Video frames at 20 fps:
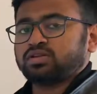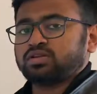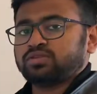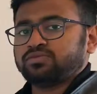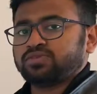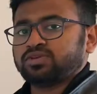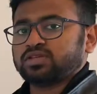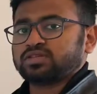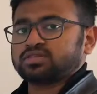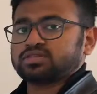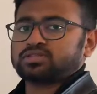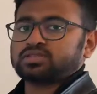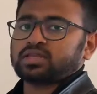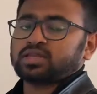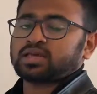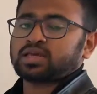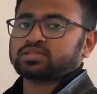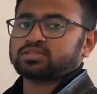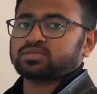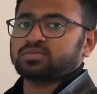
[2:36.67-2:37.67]
defects that
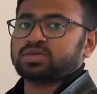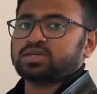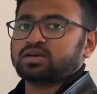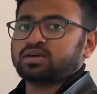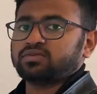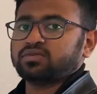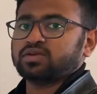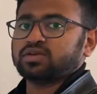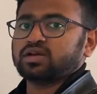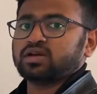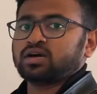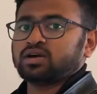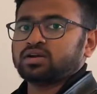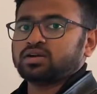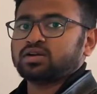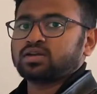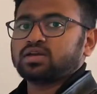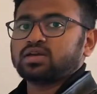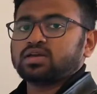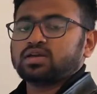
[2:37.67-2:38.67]
has to be covered
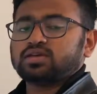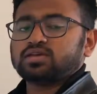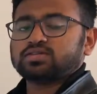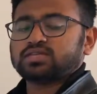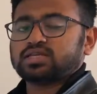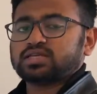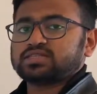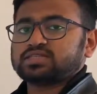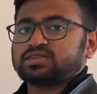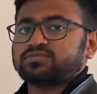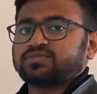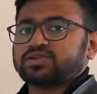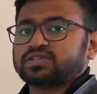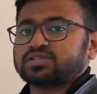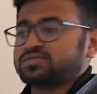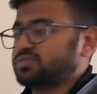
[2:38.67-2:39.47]
are size defects,